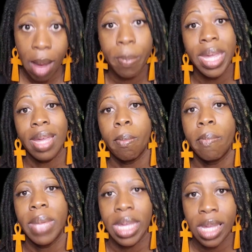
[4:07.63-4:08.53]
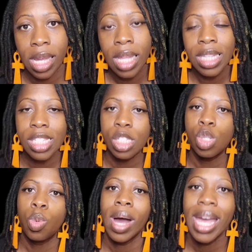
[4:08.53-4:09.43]
I'm being me. This is
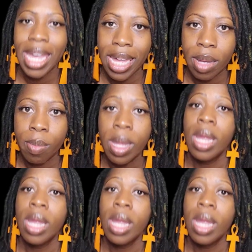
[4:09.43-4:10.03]
who I am.